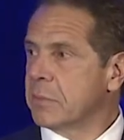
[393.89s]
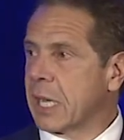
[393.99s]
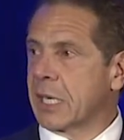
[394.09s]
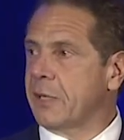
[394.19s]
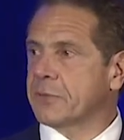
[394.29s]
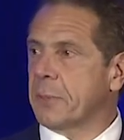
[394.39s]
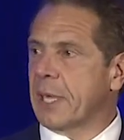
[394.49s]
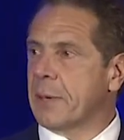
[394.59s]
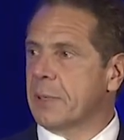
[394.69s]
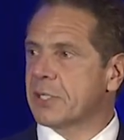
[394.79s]
I'd love to be
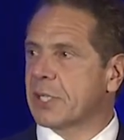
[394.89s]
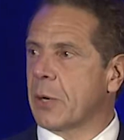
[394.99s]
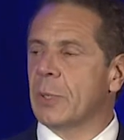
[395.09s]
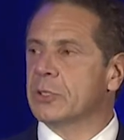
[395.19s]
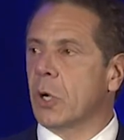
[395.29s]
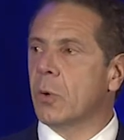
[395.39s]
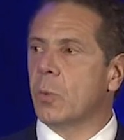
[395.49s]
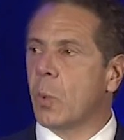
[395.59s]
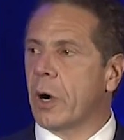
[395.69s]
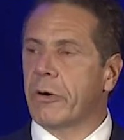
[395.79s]
able to say, well,
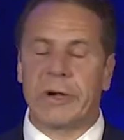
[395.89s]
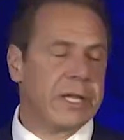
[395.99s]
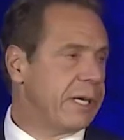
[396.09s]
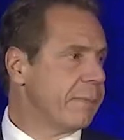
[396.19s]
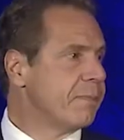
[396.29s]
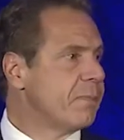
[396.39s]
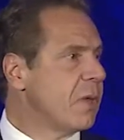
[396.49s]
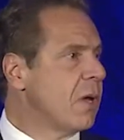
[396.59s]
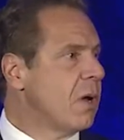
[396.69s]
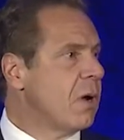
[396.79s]
don't worry.
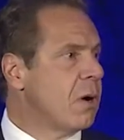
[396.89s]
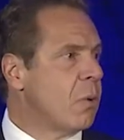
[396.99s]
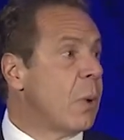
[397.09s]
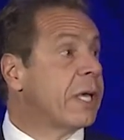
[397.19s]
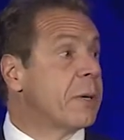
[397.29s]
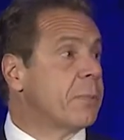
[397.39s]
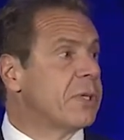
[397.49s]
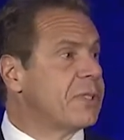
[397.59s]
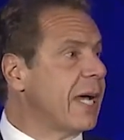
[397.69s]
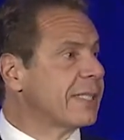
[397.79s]
We can
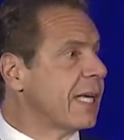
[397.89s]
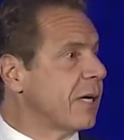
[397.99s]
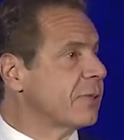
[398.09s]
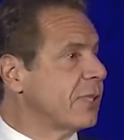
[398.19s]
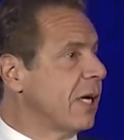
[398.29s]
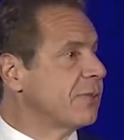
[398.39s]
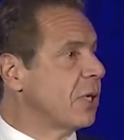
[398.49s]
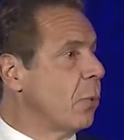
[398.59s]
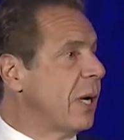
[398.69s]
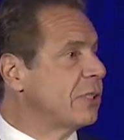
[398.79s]
protect ourselves
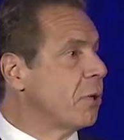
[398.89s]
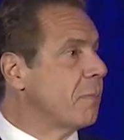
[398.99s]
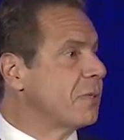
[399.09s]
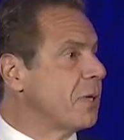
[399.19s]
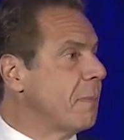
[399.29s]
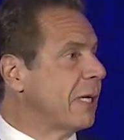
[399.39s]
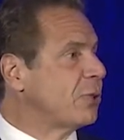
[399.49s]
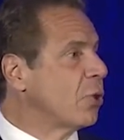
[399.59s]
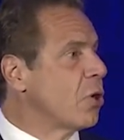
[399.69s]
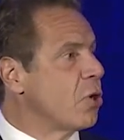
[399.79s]
in a way so, to make
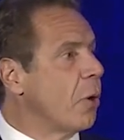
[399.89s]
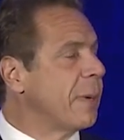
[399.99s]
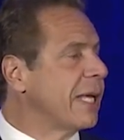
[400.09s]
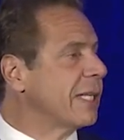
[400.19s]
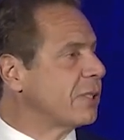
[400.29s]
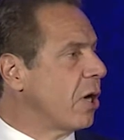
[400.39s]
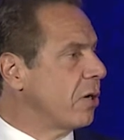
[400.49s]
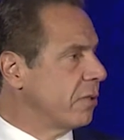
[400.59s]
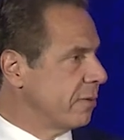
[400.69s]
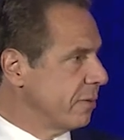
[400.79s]
sure nobody gets
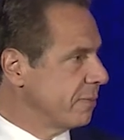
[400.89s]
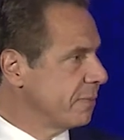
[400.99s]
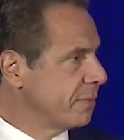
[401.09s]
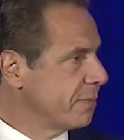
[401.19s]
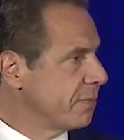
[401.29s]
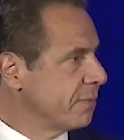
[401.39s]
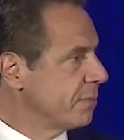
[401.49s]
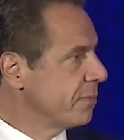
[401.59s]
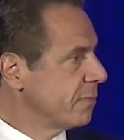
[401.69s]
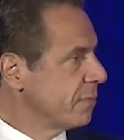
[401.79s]
hurt.
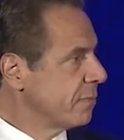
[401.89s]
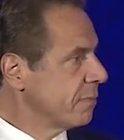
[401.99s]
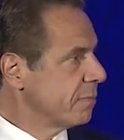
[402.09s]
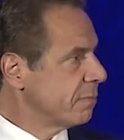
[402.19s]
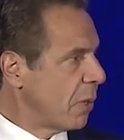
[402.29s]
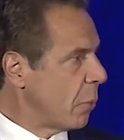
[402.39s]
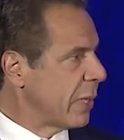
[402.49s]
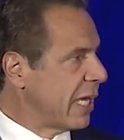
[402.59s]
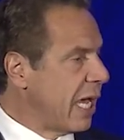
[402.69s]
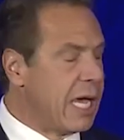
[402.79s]
But we
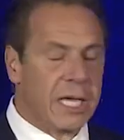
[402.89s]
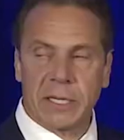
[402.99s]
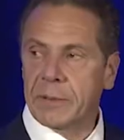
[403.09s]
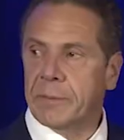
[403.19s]
can't.